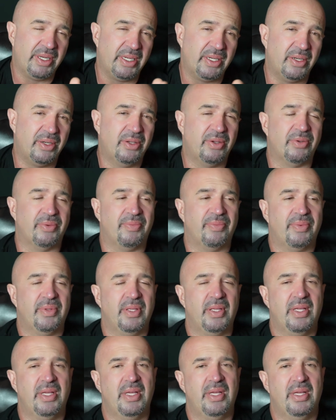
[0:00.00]
need to do
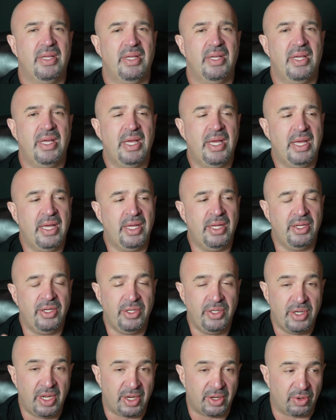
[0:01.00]

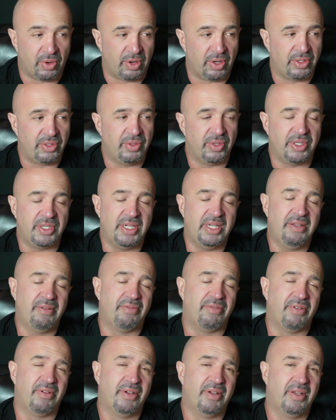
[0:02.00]
in order to
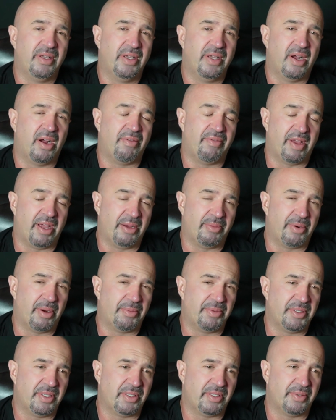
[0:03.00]
achieve our value
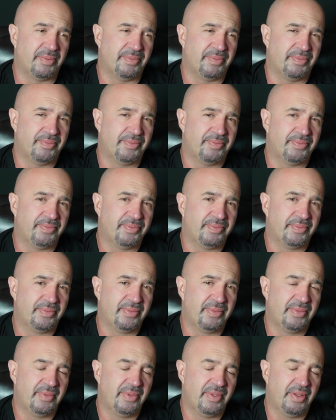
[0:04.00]
proposition.
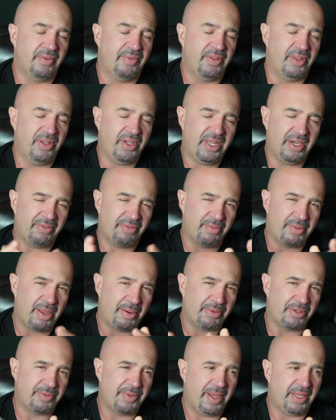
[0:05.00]
If you look at it from that
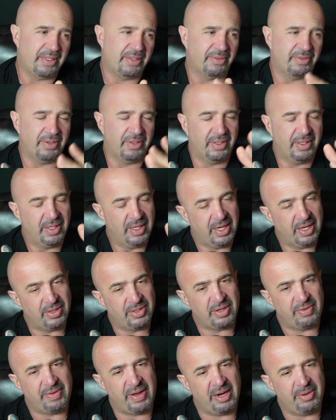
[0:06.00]
perspective, here's
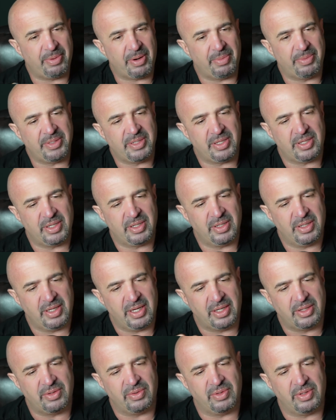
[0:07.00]
our value proposition.
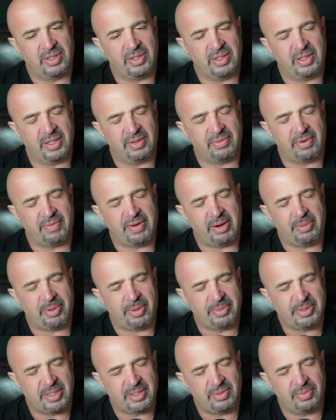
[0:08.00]
And to deliver a value
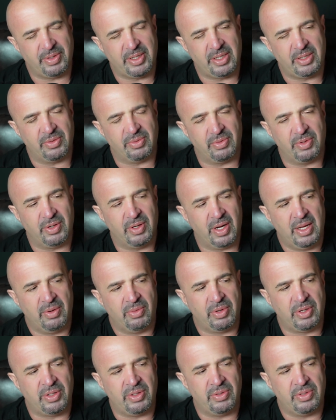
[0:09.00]
proposition, we need to
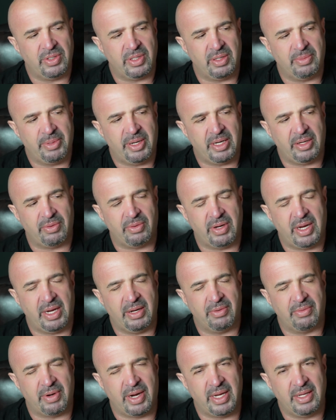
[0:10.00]
reduce, eliminate, create,
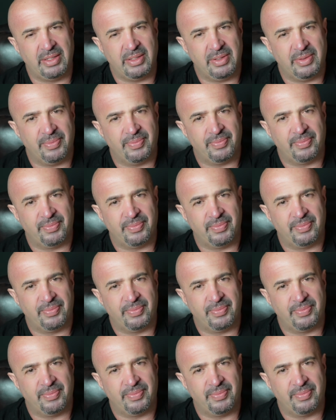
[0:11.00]
and raise.